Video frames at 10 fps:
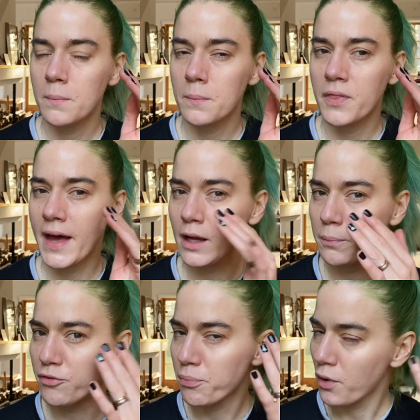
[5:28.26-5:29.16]
the help
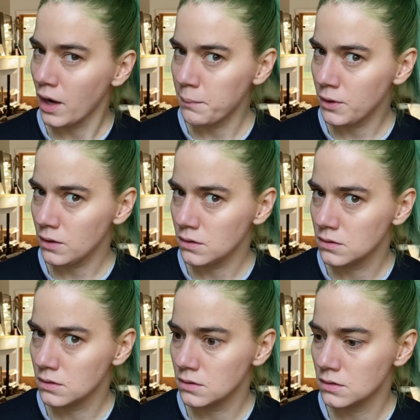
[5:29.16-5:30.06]
of primer.
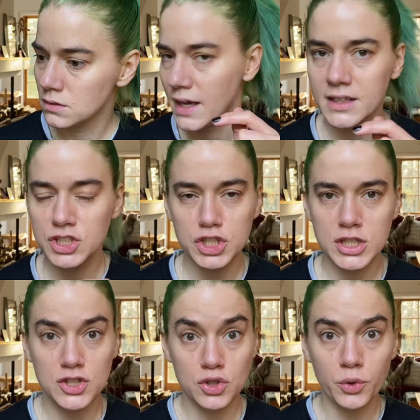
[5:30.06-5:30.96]
And
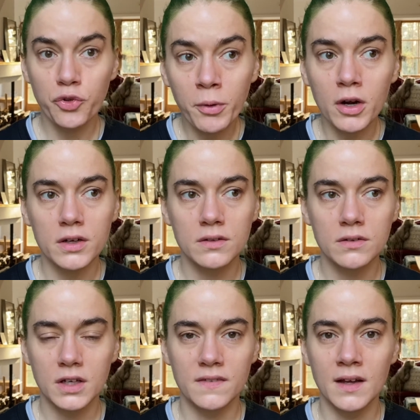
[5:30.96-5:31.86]
it's so smart.
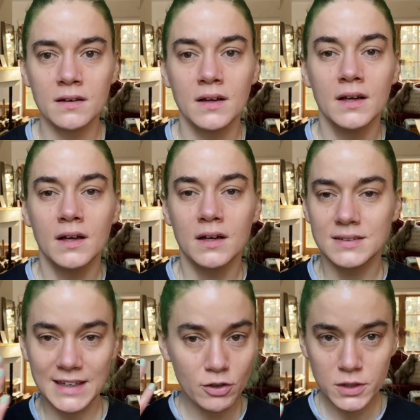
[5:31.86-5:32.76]
Because
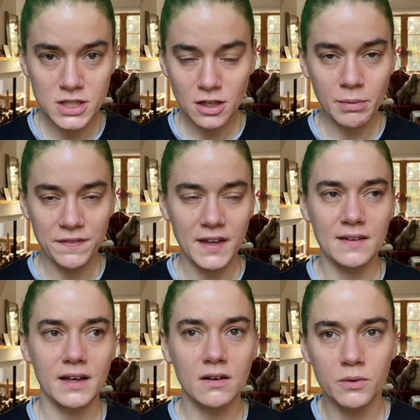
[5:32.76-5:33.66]
I've always thought about that.
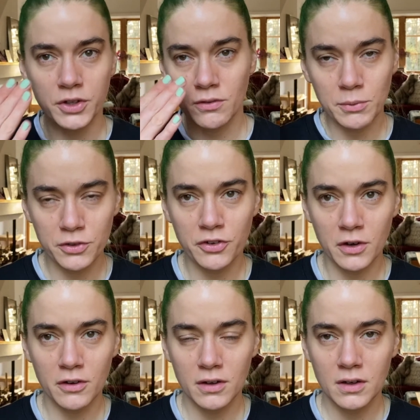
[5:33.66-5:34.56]
Like, oh, when you remove
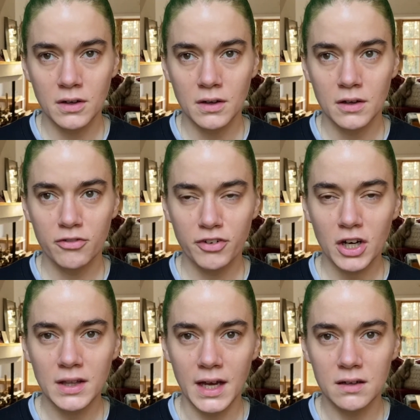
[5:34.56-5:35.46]
your
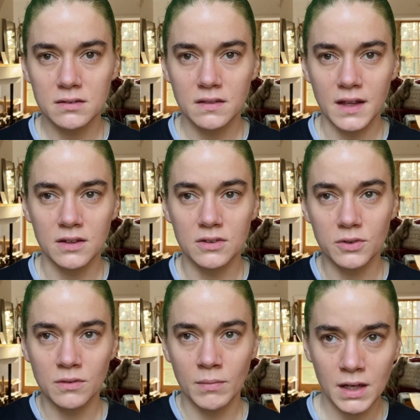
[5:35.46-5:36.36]
fallout, then you
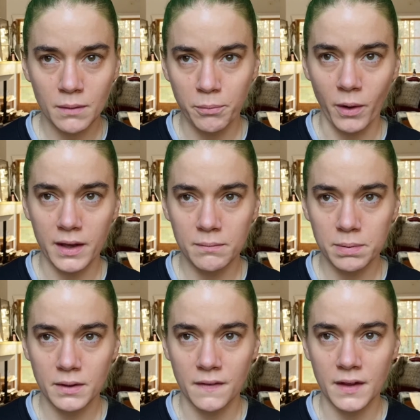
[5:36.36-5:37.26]
use a makeup wipe,
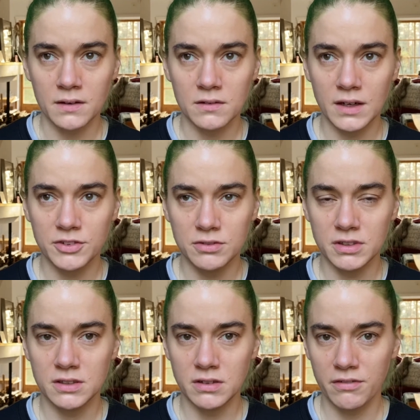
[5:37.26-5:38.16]
and then you have to
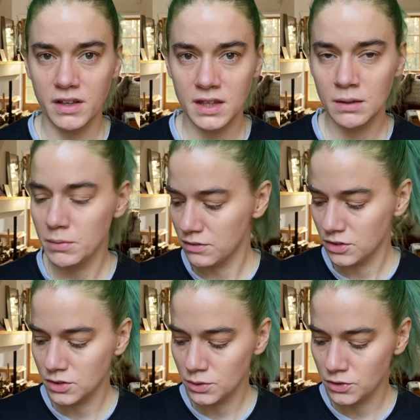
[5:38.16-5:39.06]
redo everything. But if
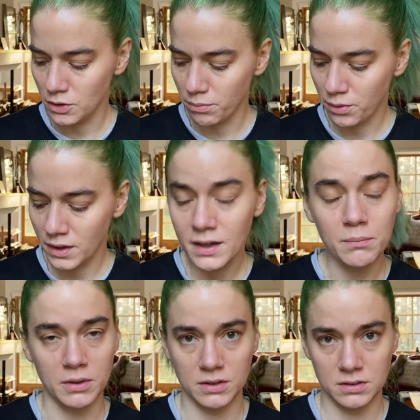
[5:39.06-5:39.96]
you use your
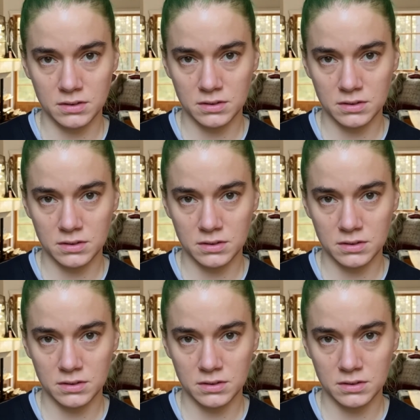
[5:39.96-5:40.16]
primer...